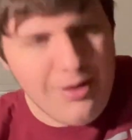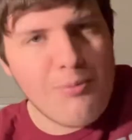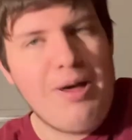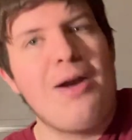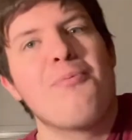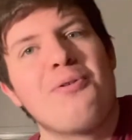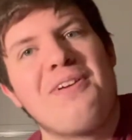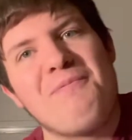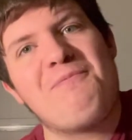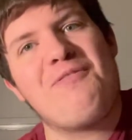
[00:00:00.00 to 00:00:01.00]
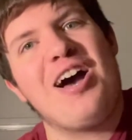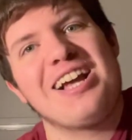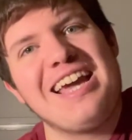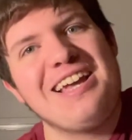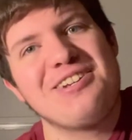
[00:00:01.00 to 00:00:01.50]
Why won't it
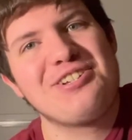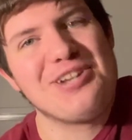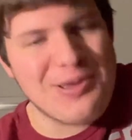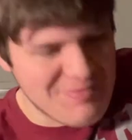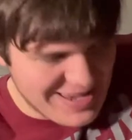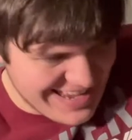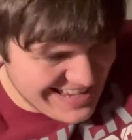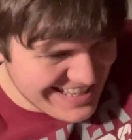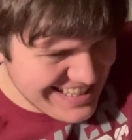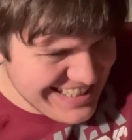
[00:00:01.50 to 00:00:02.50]
fucking shimmy?